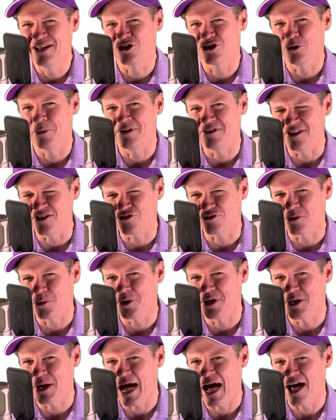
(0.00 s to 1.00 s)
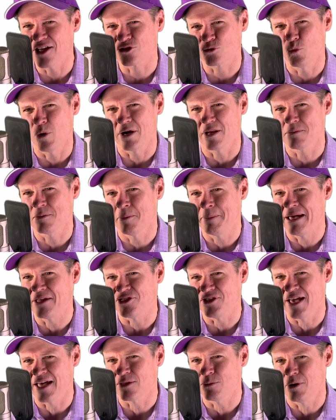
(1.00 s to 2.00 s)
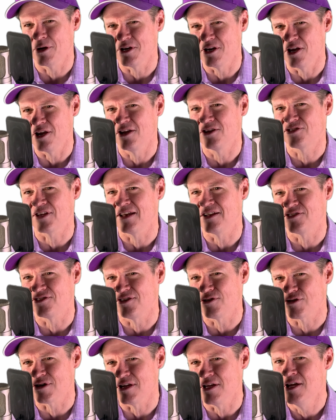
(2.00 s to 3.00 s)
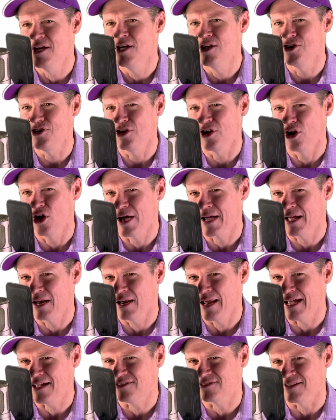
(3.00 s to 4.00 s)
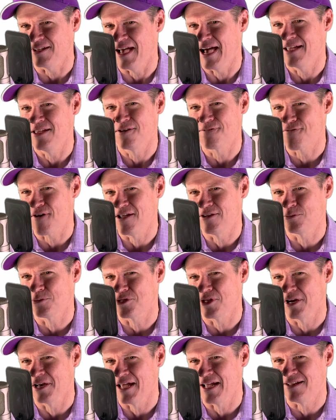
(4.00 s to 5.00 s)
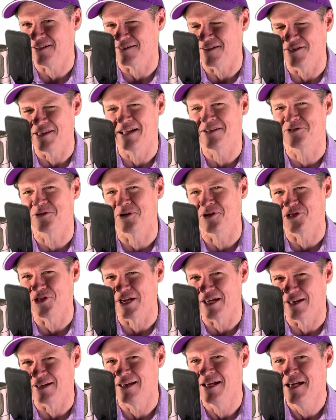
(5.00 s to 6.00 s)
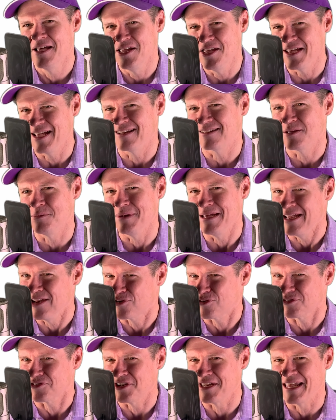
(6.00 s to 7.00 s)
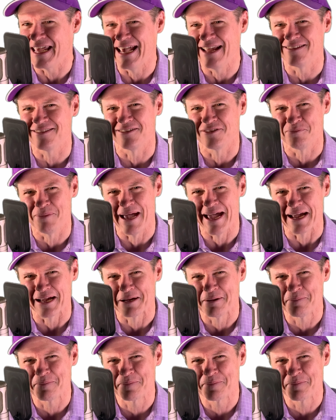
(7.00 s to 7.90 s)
always interesting when you ask one of them about the other one. You say to Siri, do you like Alexa? Are you friends with Alexa? And that sort of thing. And you get some interesting answers back.